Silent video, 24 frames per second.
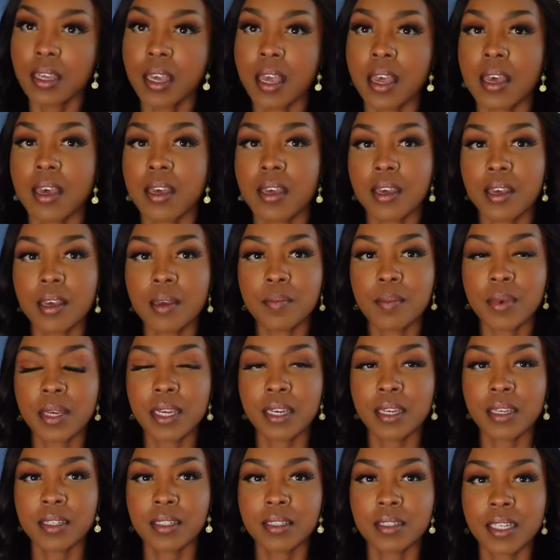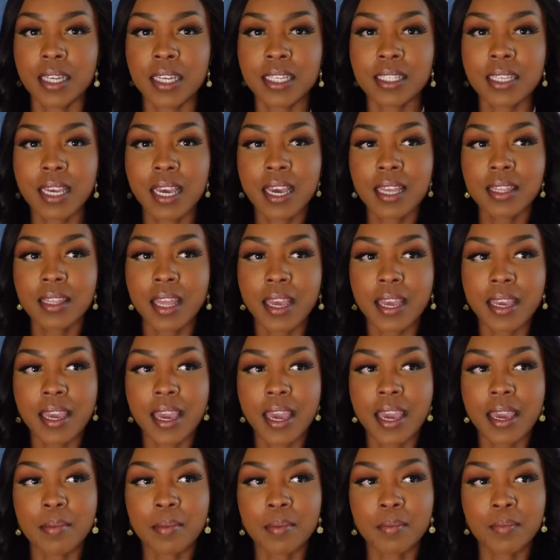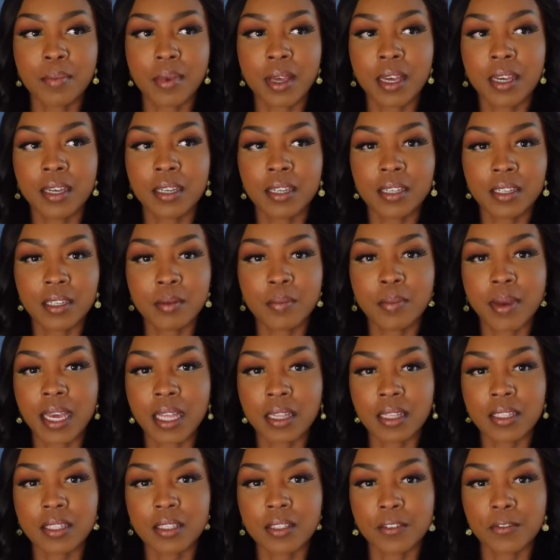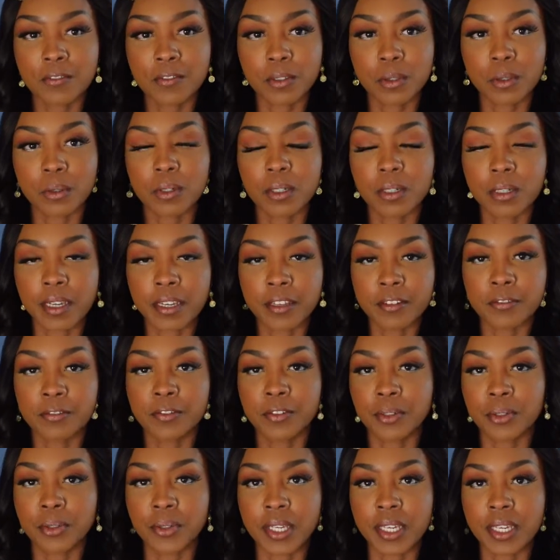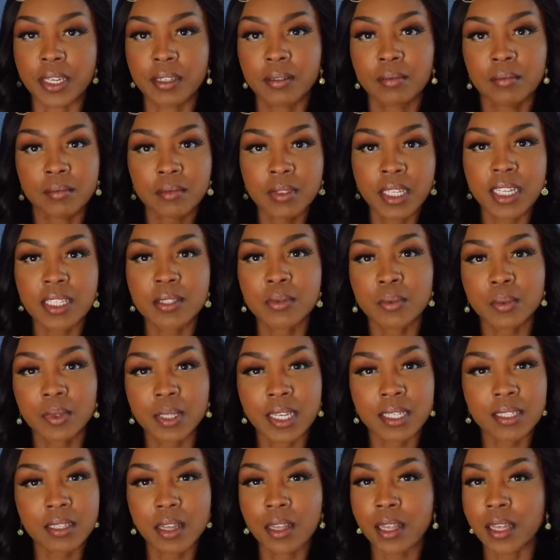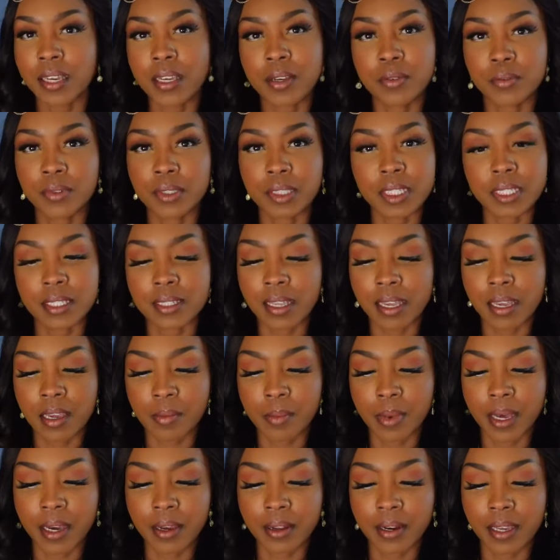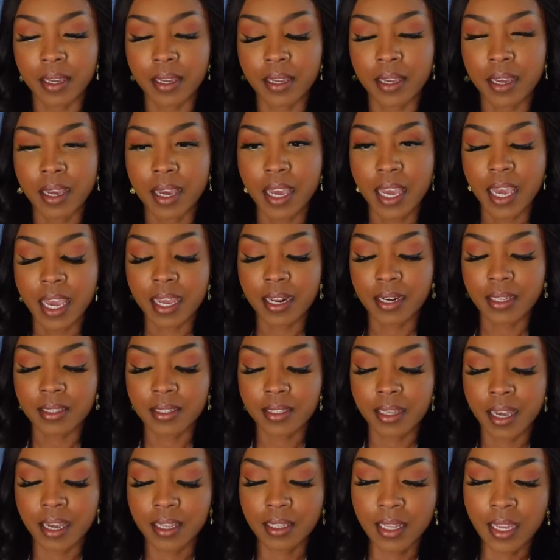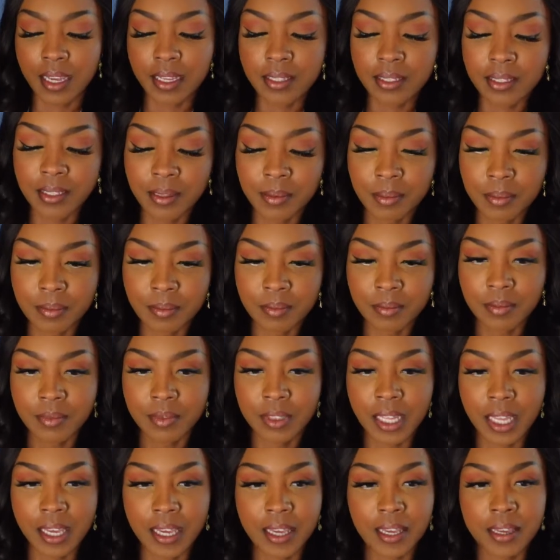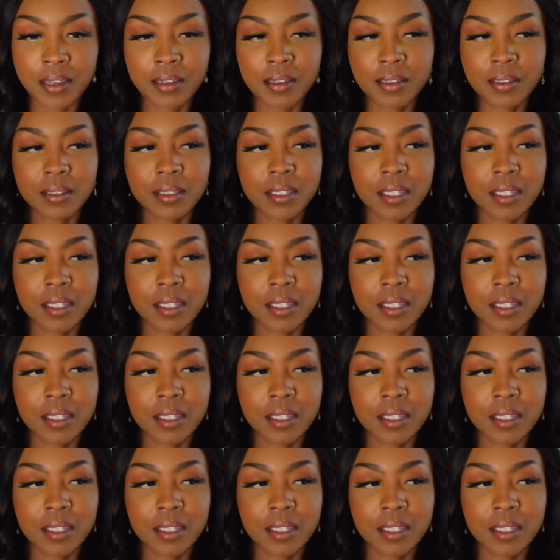Um, it's got like a, a good balance of floral and fruity. That's what, that's all I can really say about it. And it's got like some, like,